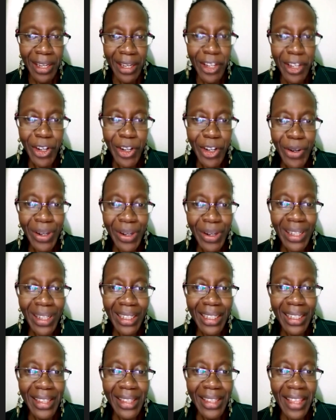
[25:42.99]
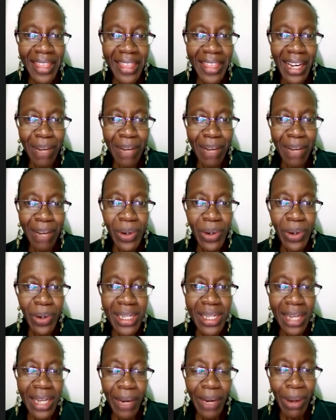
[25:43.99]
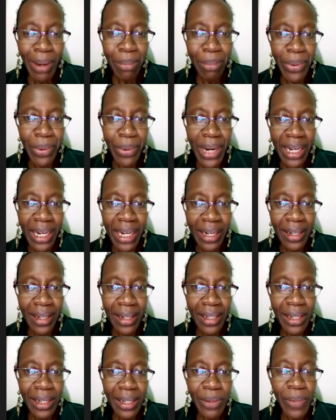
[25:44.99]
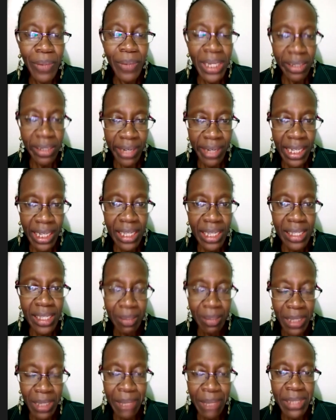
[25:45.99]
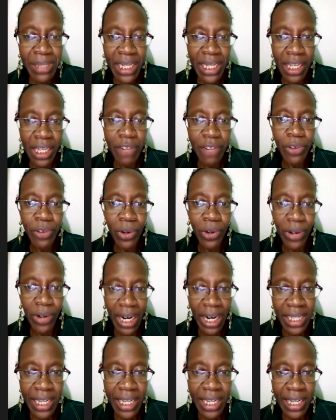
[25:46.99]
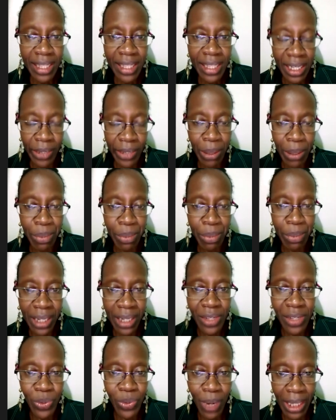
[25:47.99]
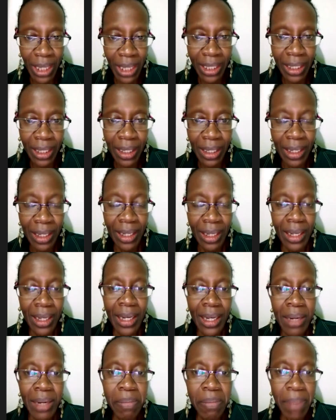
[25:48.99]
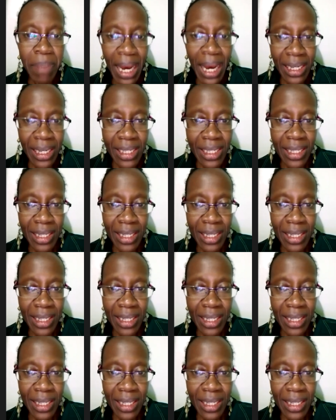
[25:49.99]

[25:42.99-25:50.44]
The thing about our brain, we really sometimes take it for granted that our brain is working, but